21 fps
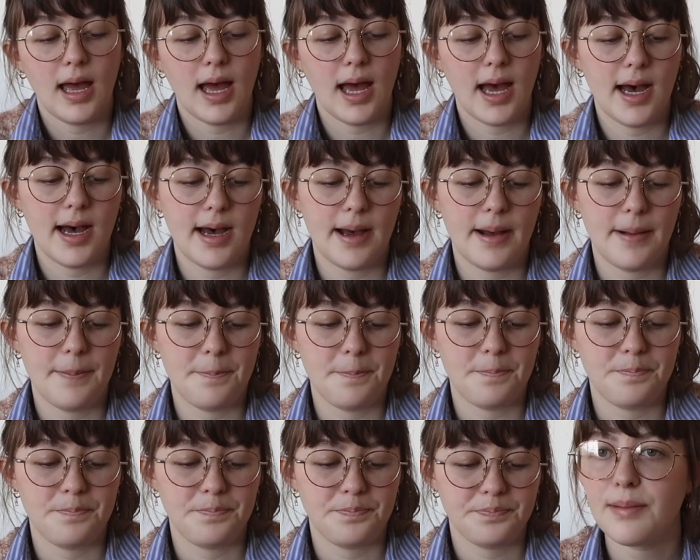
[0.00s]

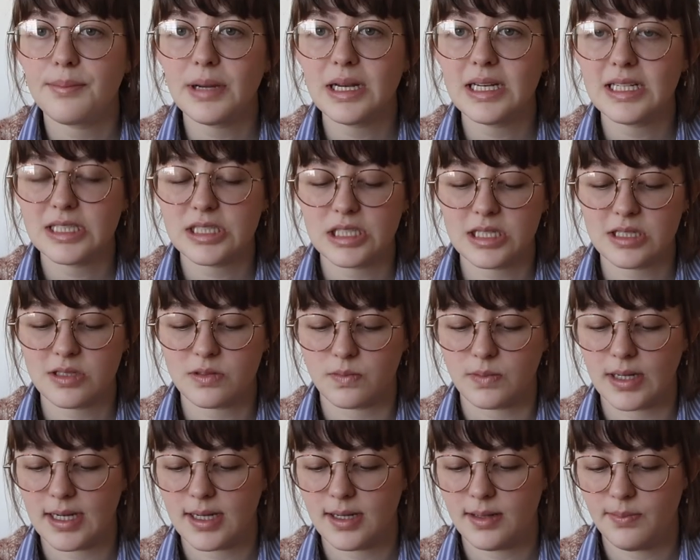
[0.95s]
But it's just
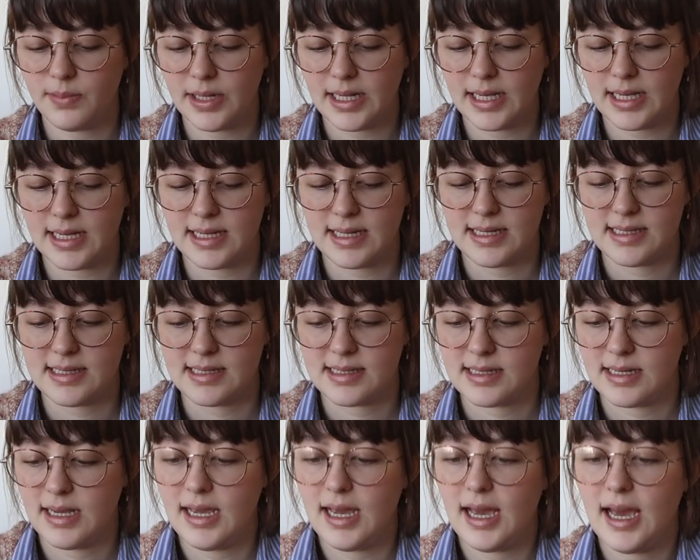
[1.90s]
weird because,